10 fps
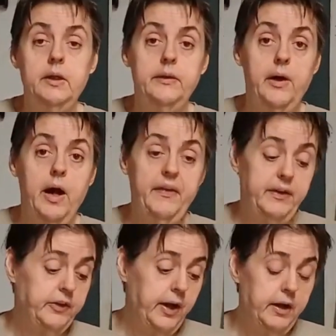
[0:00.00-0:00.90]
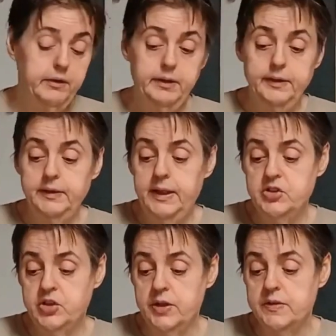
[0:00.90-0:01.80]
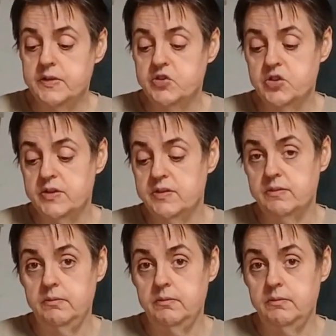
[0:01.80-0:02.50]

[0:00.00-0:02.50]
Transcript: I think they're all Gildan t-shirts. It's just